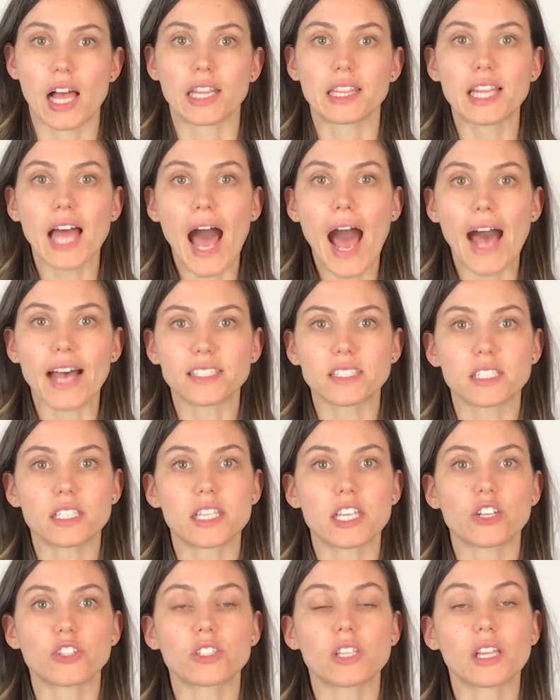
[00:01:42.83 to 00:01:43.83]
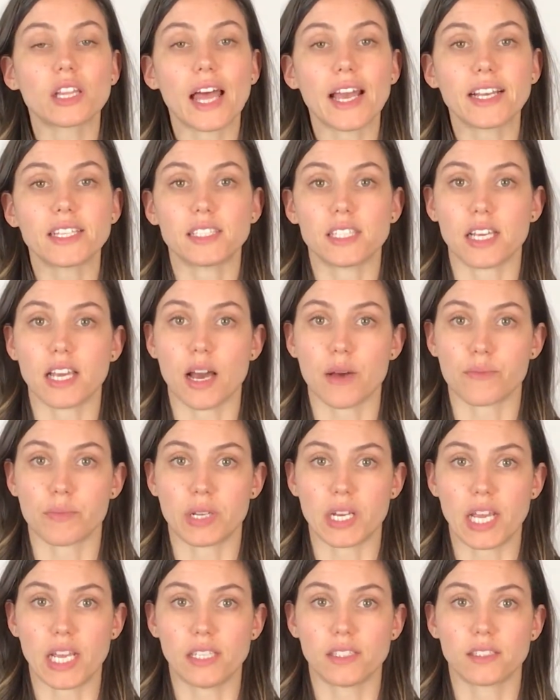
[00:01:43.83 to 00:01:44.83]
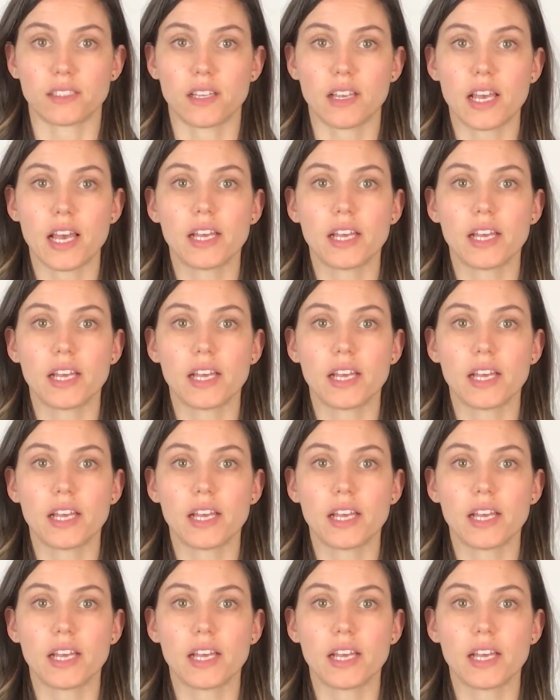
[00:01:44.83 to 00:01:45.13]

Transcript: Last, there's the legacy companies.